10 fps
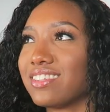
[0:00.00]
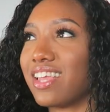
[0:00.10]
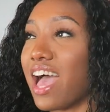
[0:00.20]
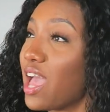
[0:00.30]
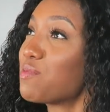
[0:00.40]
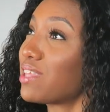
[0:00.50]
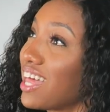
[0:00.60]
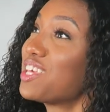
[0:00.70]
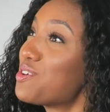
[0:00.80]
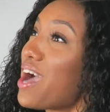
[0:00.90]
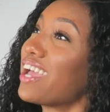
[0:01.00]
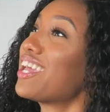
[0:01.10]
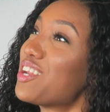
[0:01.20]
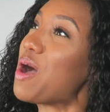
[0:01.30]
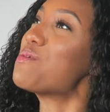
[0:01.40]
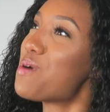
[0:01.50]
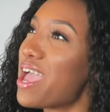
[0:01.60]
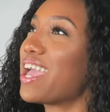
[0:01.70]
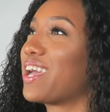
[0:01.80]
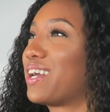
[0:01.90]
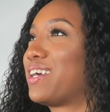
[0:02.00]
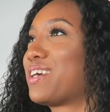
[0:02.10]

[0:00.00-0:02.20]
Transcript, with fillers: I am telling you, I cannot wink.